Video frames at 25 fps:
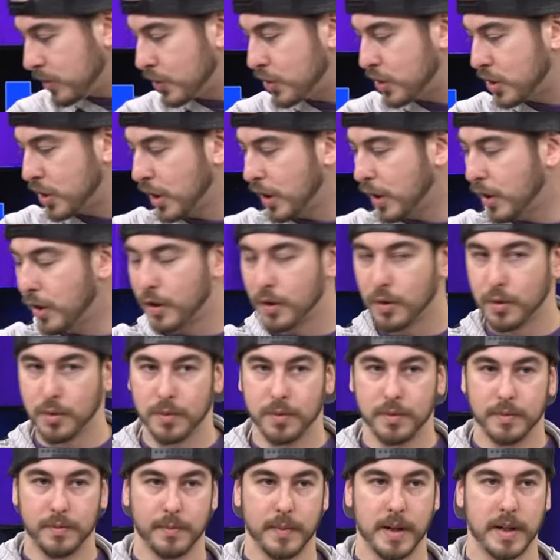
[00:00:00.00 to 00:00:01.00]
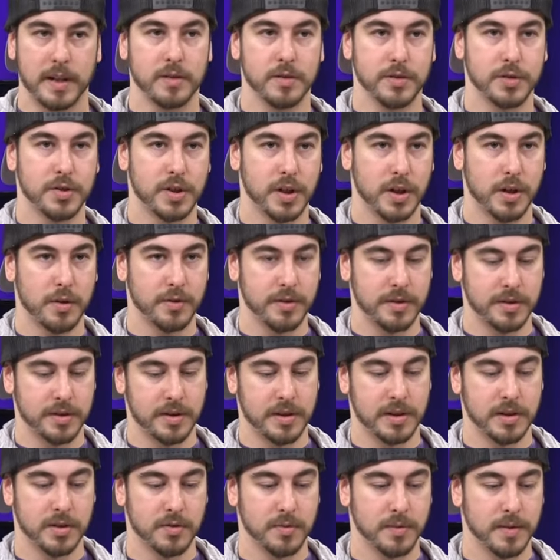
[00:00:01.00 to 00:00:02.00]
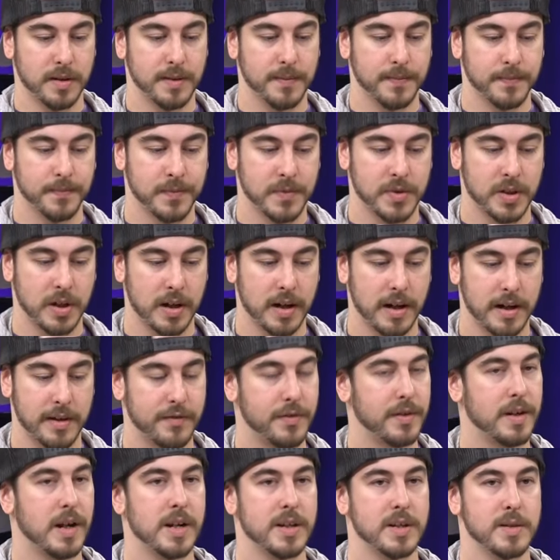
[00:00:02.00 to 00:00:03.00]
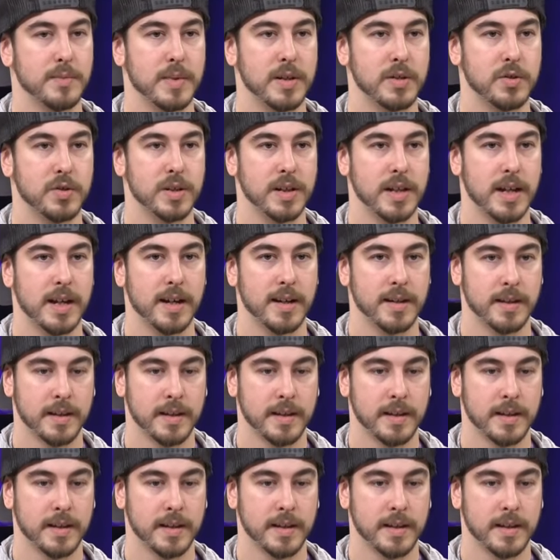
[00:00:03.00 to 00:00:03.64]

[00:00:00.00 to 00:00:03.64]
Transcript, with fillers: Cho. Michael Cho is this one. Sorry, I forgot to mention that.